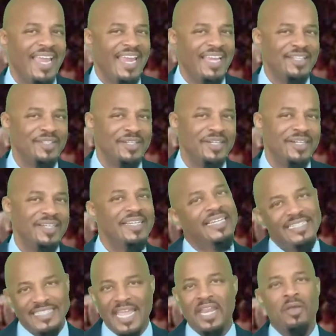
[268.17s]
And
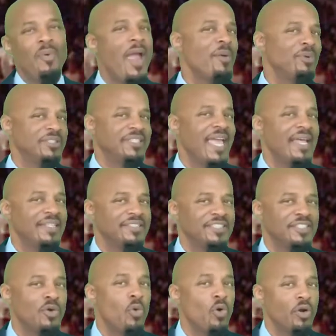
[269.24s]
Danny White was
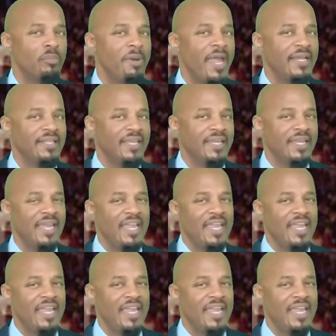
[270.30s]
Dallas's quarterback that